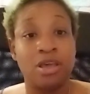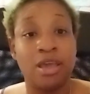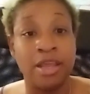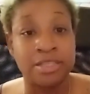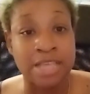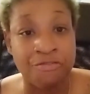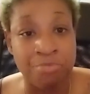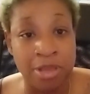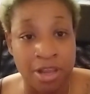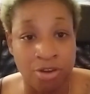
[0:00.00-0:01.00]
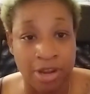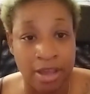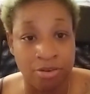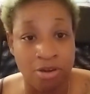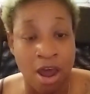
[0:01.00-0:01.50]
and it's time for me to go
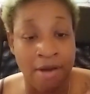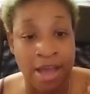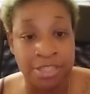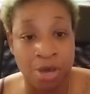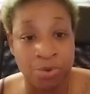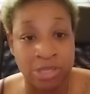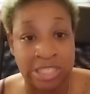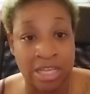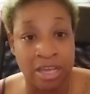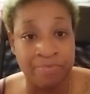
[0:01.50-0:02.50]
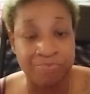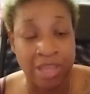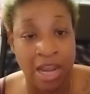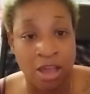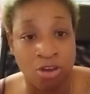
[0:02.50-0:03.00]
down. I rise up with the
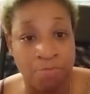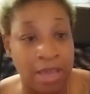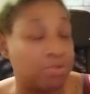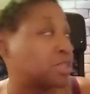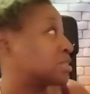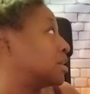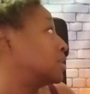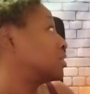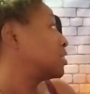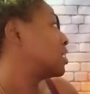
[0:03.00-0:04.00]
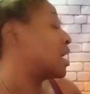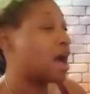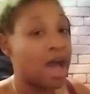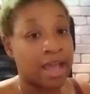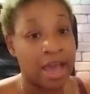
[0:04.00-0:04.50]
sun, and I go to bed with the sun.
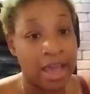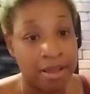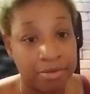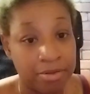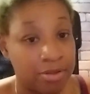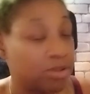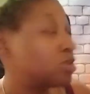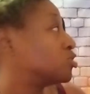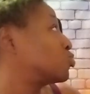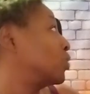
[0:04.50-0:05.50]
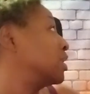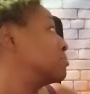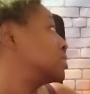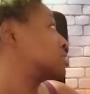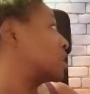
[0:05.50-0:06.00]
I got 20
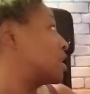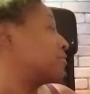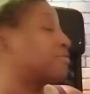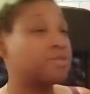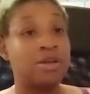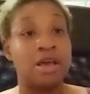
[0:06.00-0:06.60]
minutes left.